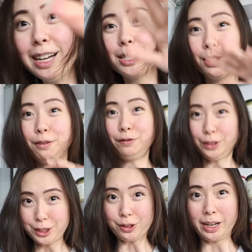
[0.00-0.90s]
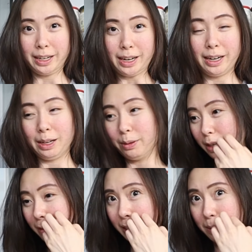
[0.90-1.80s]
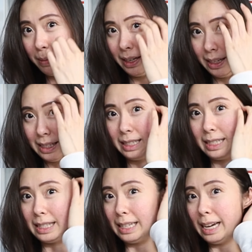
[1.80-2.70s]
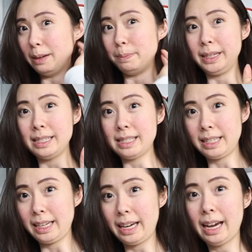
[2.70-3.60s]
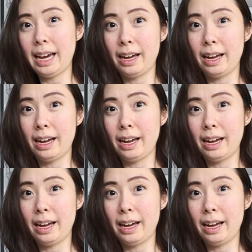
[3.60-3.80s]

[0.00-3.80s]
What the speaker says: So the first credit card I wanna recommend is the CIBC